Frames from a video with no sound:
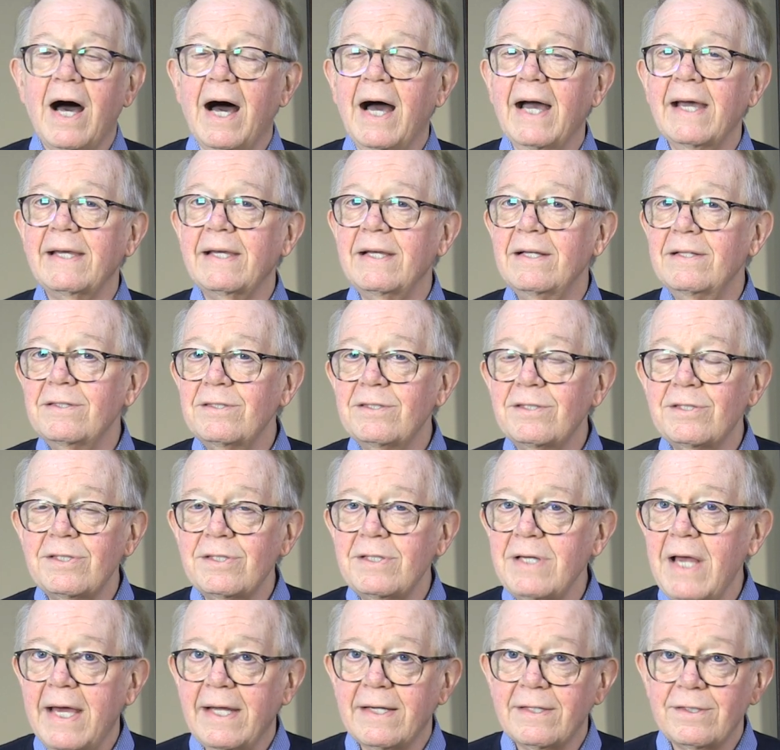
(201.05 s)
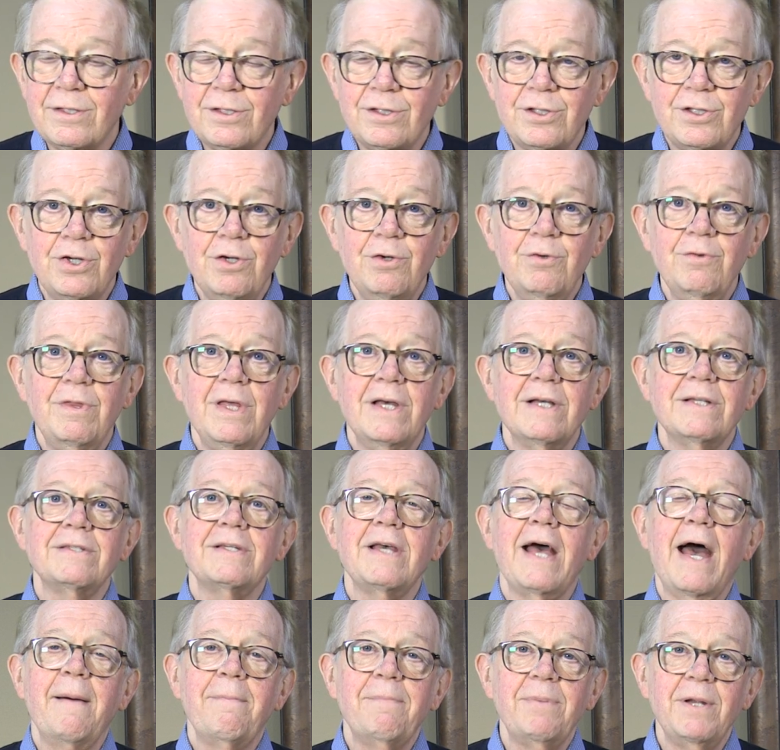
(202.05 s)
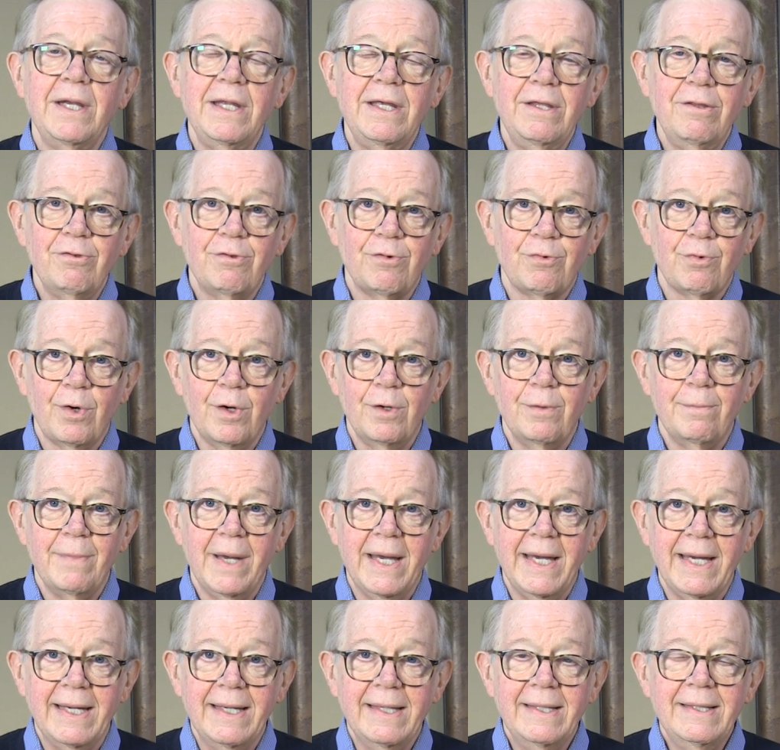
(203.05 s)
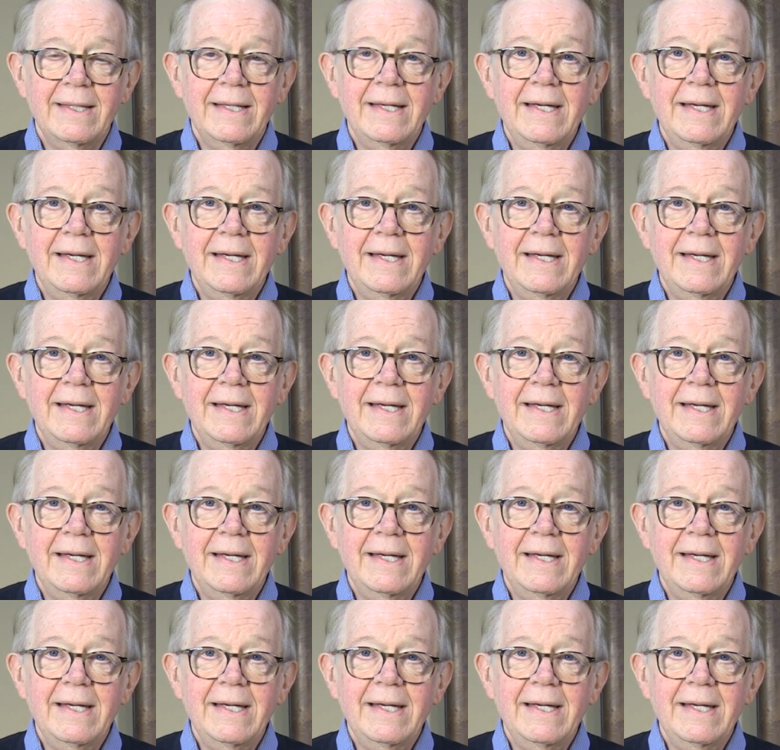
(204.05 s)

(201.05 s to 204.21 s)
I consent to this happening through me,